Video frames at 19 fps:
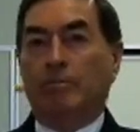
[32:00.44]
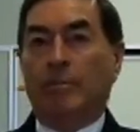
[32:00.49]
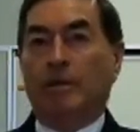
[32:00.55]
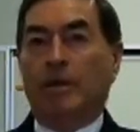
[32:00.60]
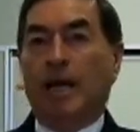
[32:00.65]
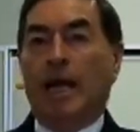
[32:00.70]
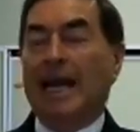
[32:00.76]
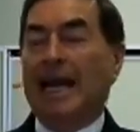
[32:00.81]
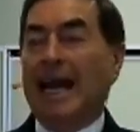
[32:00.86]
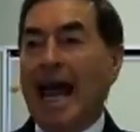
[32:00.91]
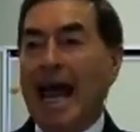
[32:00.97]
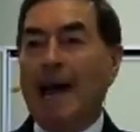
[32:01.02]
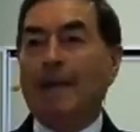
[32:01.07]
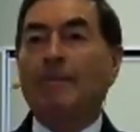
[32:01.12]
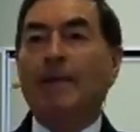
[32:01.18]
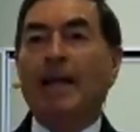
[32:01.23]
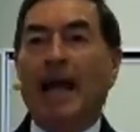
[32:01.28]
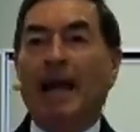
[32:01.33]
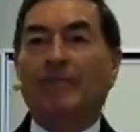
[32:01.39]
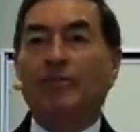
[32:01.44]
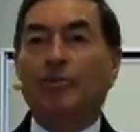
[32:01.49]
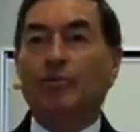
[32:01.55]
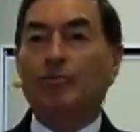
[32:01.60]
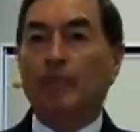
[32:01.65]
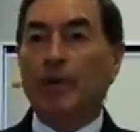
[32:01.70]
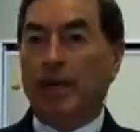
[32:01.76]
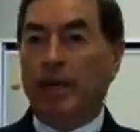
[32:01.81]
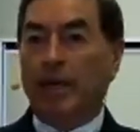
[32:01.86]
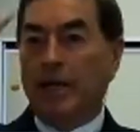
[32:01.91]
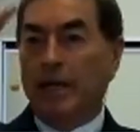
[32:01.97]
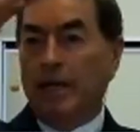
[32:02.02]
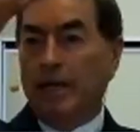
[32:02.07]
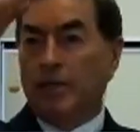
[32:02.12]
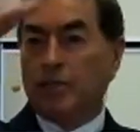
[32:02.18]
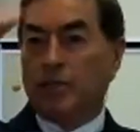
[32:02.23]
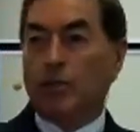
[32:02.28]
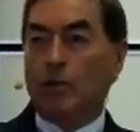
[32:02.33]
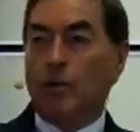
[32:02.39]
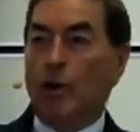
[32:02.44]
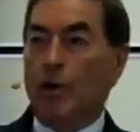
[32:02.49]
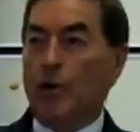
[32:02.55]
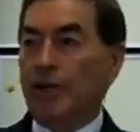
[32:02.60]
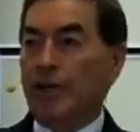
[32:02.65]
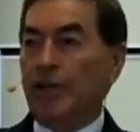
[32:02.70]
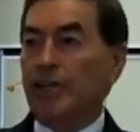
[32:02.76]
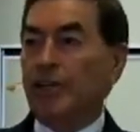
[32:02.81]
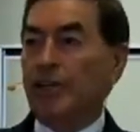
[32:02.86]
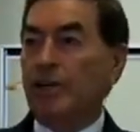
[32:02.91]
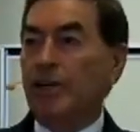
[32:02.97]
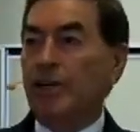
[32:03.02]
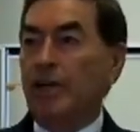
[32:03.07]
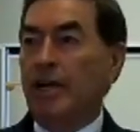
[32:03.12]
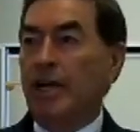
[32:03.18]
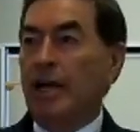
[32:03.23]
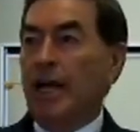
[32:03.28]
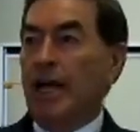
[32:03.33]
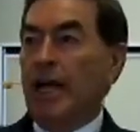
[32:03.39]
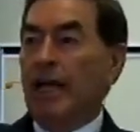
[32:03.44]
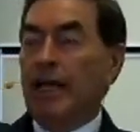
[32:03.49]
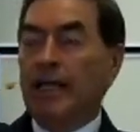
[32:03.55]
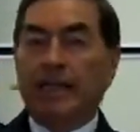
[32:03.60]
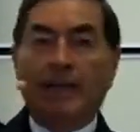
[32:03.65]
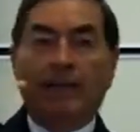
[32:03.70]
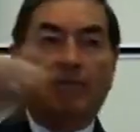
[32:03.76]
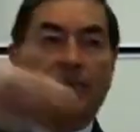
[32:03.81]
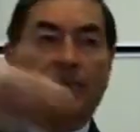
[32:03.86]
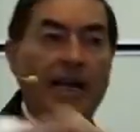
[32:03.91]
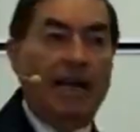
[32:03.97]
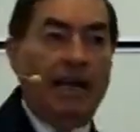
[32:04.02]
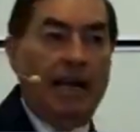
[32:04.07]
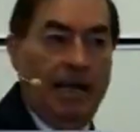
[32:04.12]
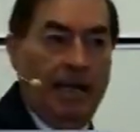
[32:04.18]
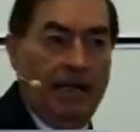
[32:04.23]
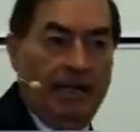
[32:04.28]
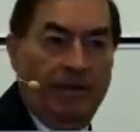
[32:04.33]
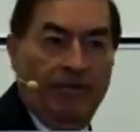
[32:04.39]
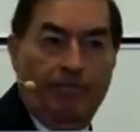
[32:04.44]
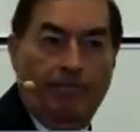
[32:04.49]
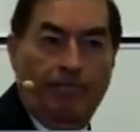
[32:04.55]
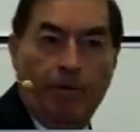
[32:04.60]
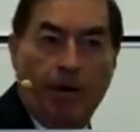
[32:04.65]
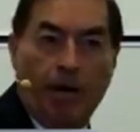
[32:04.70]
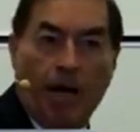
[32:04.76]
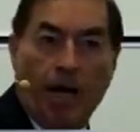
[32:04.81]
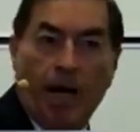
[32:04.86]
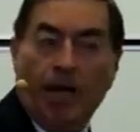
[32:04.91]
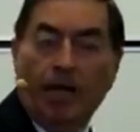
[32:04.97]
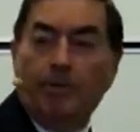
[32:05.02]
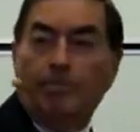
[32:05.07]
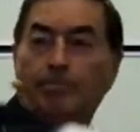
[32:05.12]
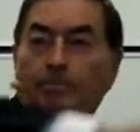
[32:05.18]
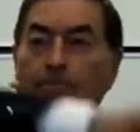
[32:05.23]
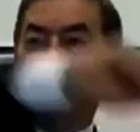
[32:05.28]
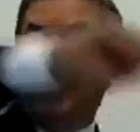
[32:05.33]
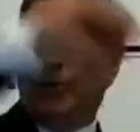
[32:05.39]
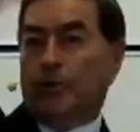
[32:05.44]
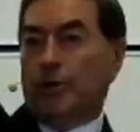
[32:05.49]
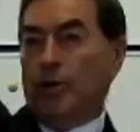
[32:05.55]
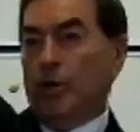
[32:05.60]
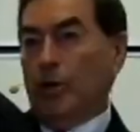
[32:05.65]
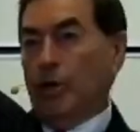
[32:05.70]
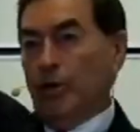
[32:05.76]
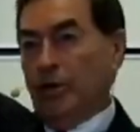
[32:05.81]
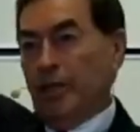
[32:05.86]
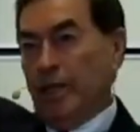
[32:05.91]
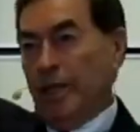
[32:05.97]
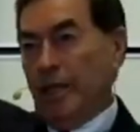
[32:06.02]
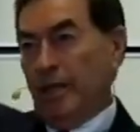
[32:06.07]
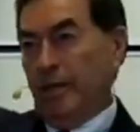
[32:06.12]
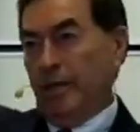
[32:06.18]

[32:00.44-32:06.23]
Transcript: a lamb have to be slaughtered and the, and the blood put on the